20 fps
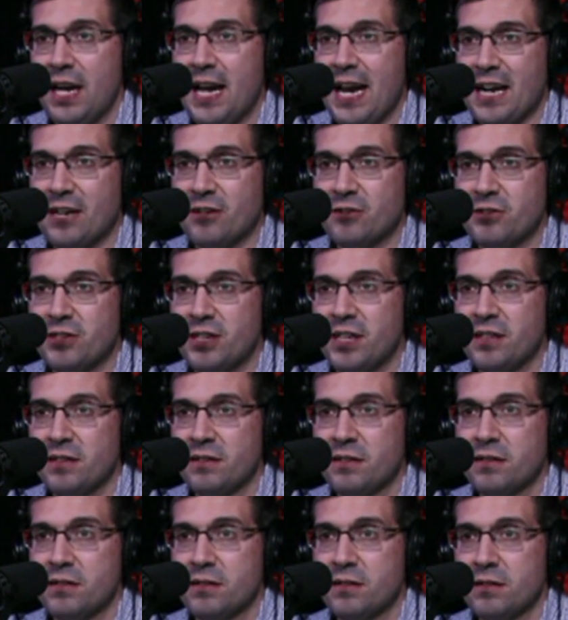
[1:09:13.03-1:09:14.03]

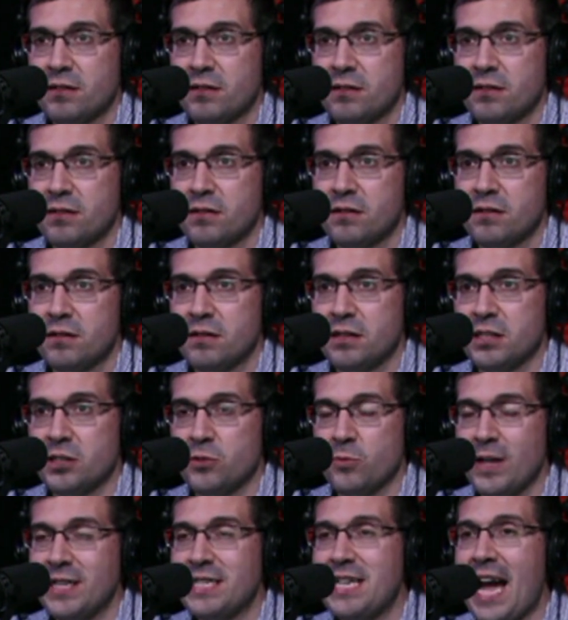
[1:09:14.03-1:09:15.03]
Anderson, the
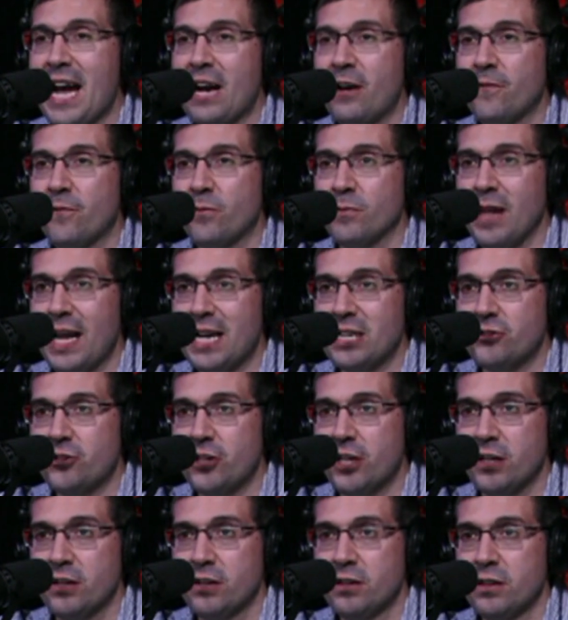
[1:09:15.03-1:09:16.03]
swing tackle from
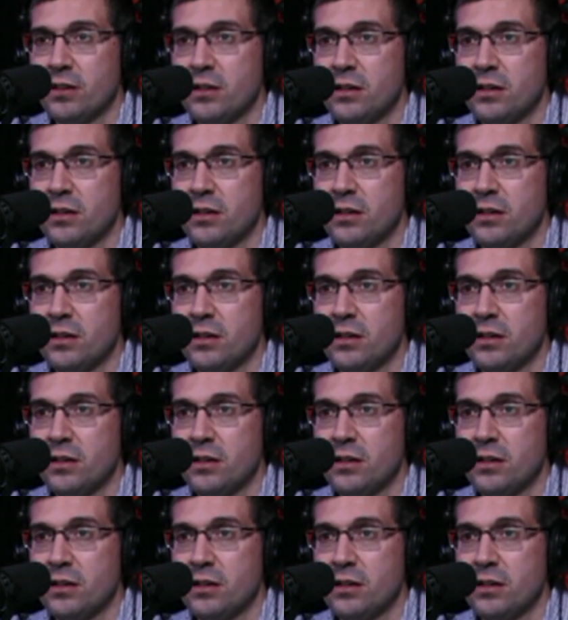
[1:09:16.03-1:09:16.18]
last year.